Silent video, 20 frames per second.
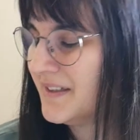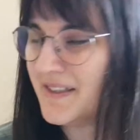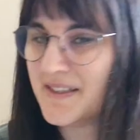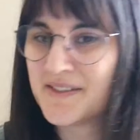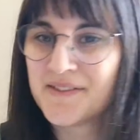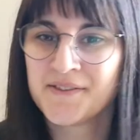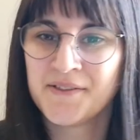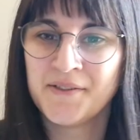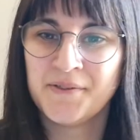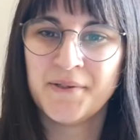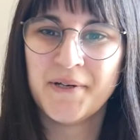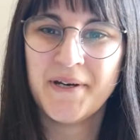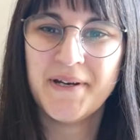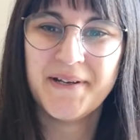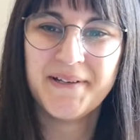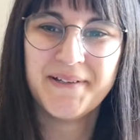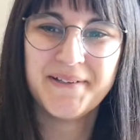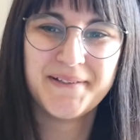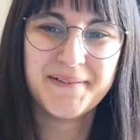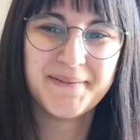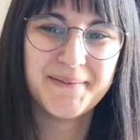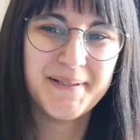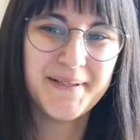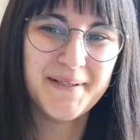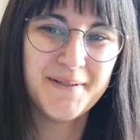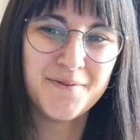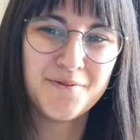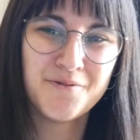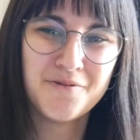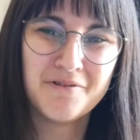it's
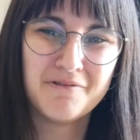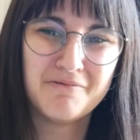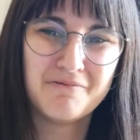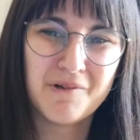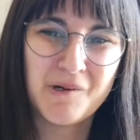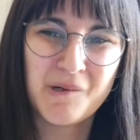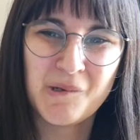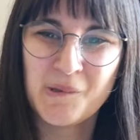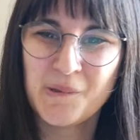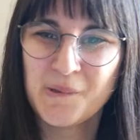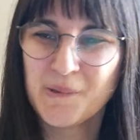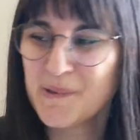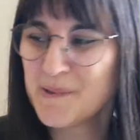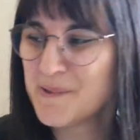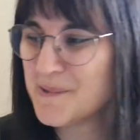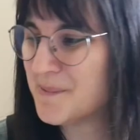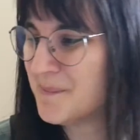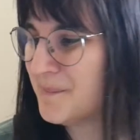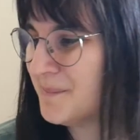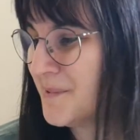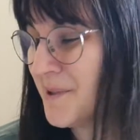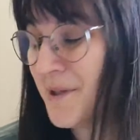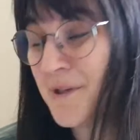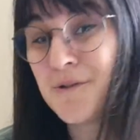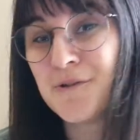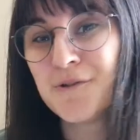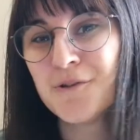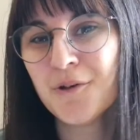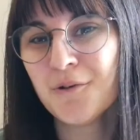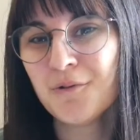too old, but
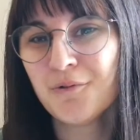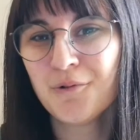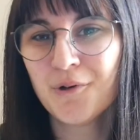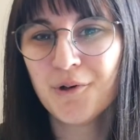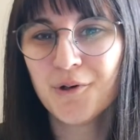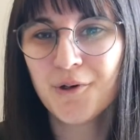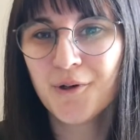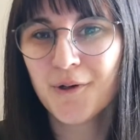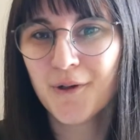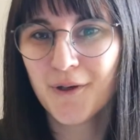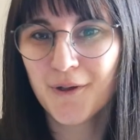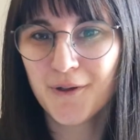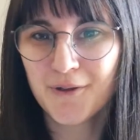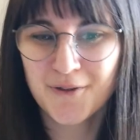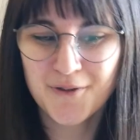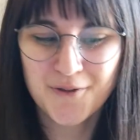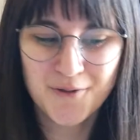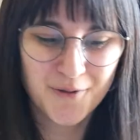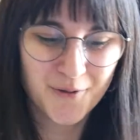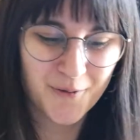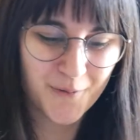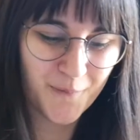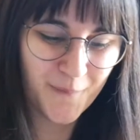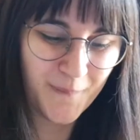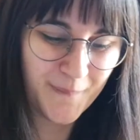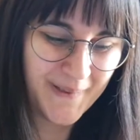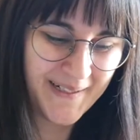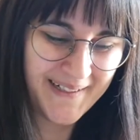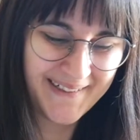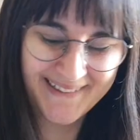it's still working, so
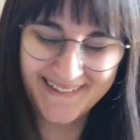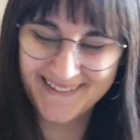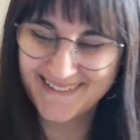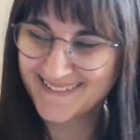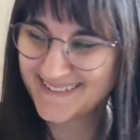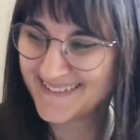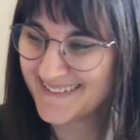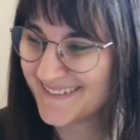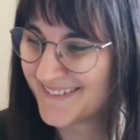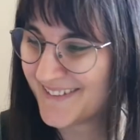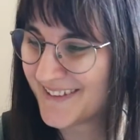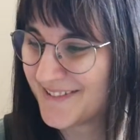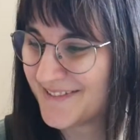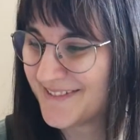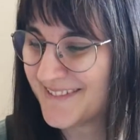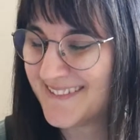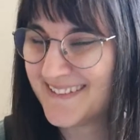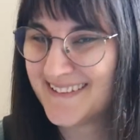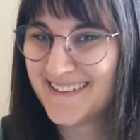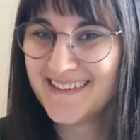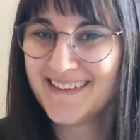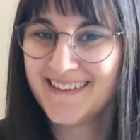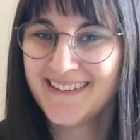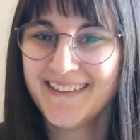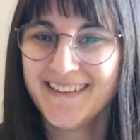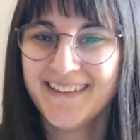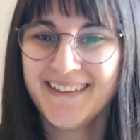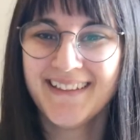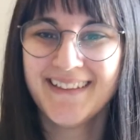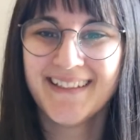you know,
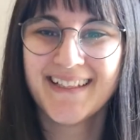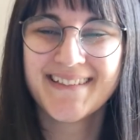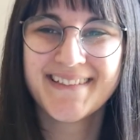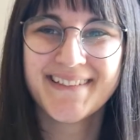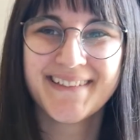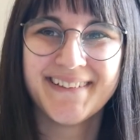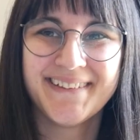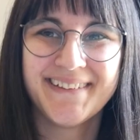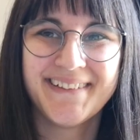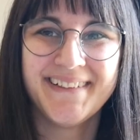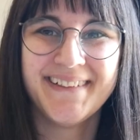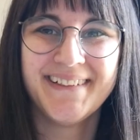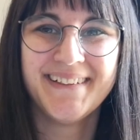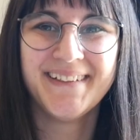that's good.